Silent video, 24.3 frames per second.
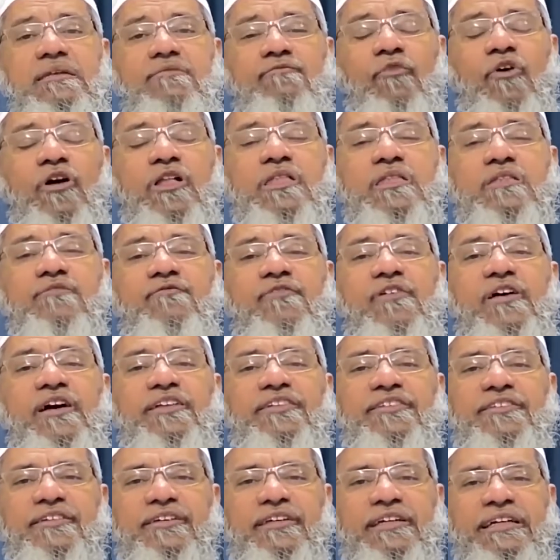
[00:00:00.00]
was
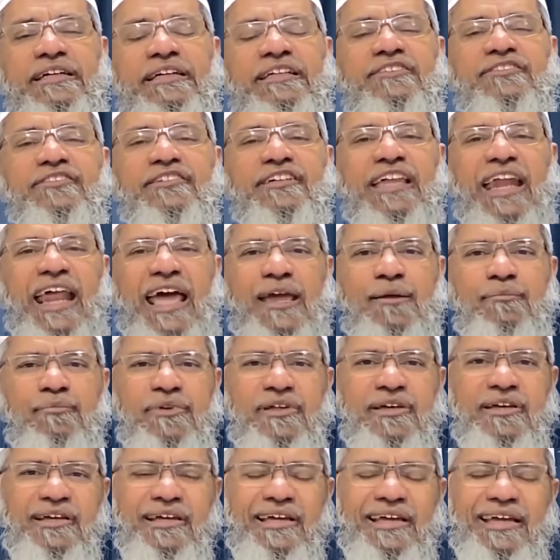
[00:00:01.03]
first described
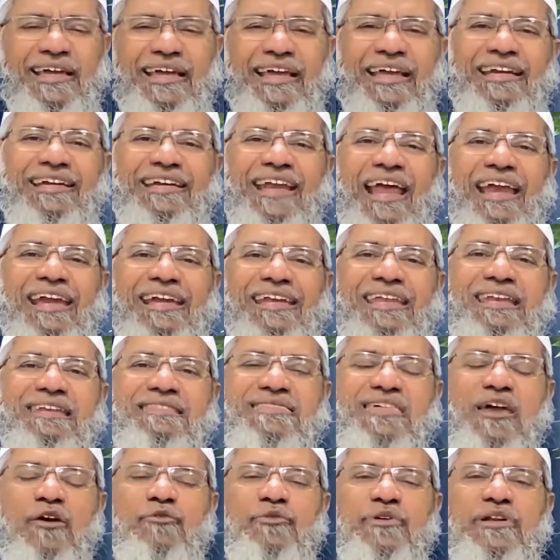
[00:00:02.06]
in
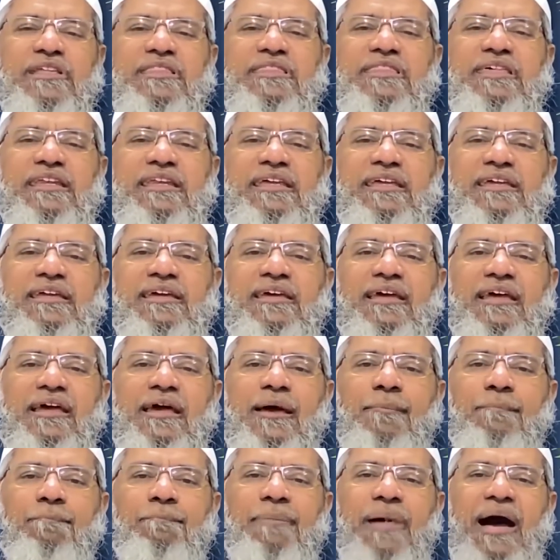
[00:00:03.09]
1973
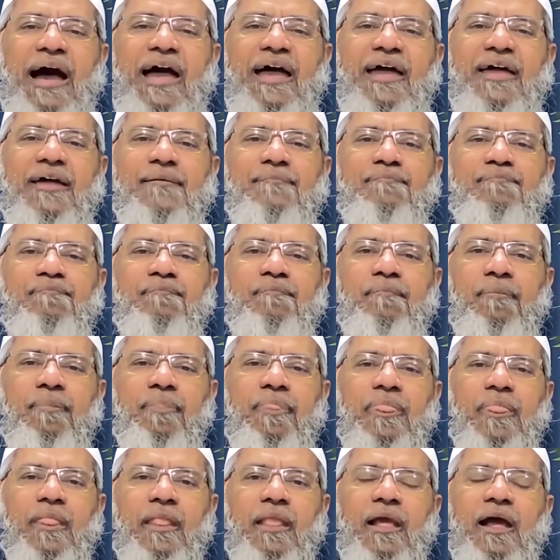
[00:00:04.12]
by
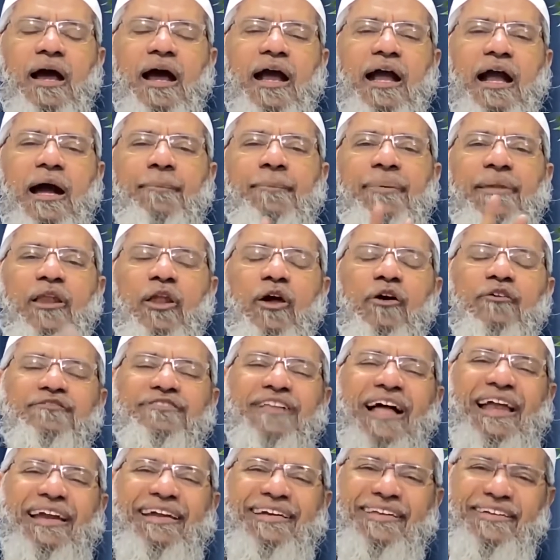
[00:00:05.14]
a couple of
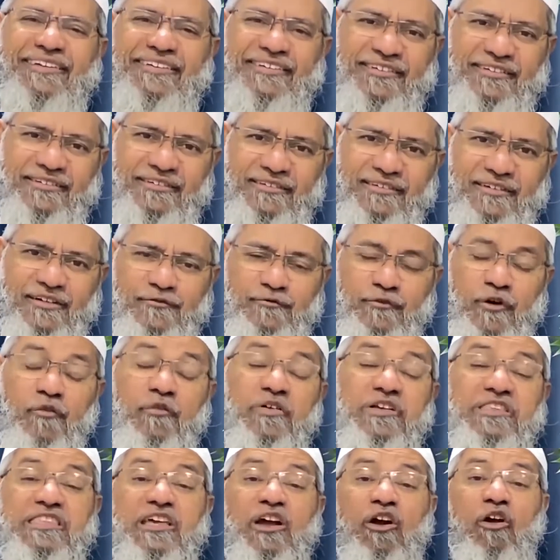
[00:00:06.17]
scientists for
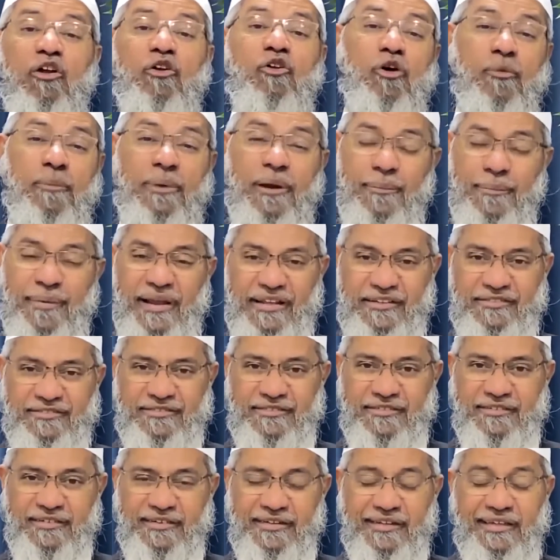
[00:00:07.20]
which they got a Nobel Prize.
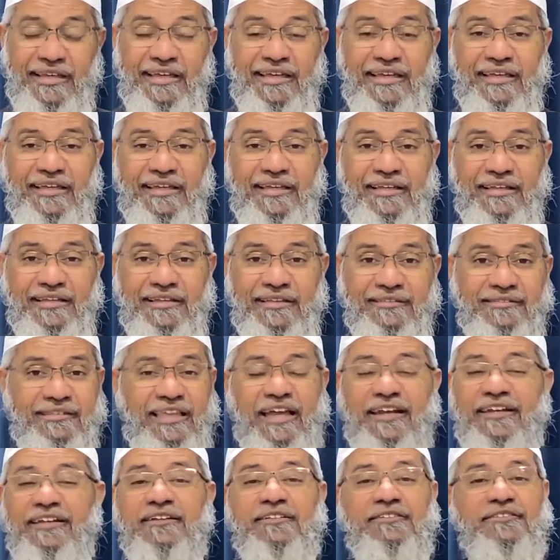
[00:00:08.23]

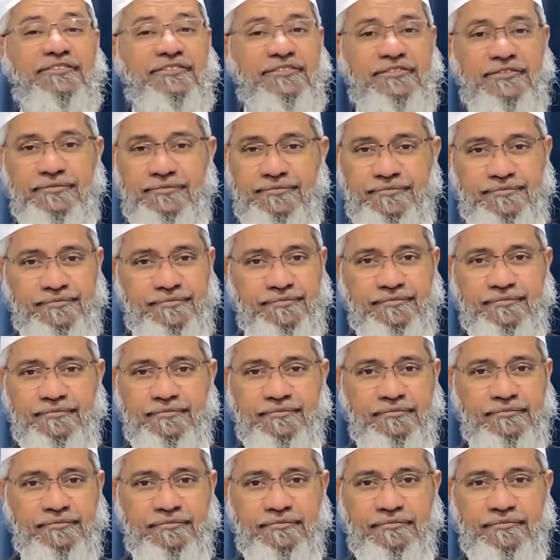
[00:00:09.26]
That is
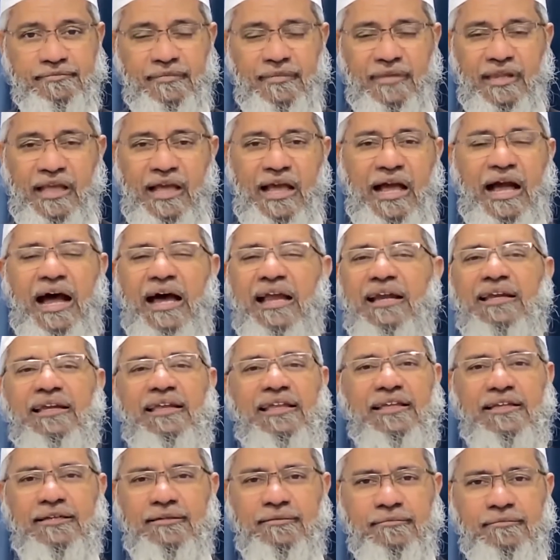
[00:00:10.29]

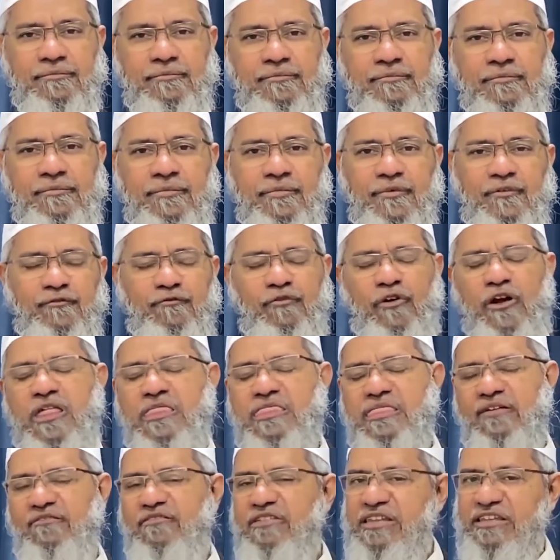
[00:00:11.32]
hardly
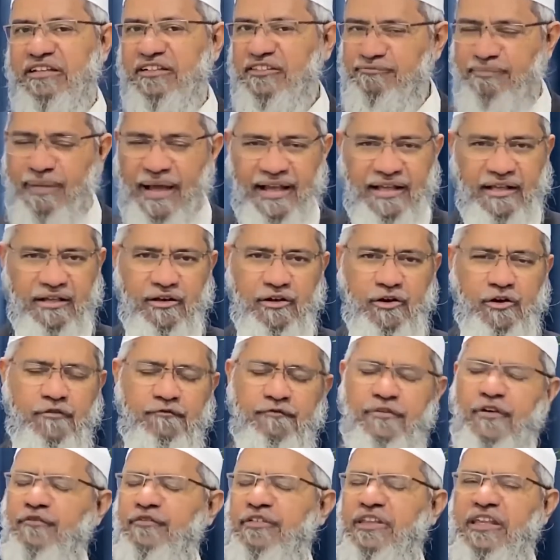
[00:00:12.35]
47 years back,
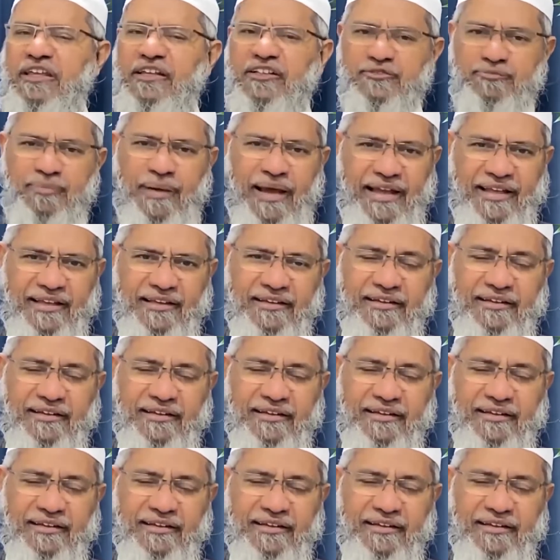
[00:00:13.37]
50 years back.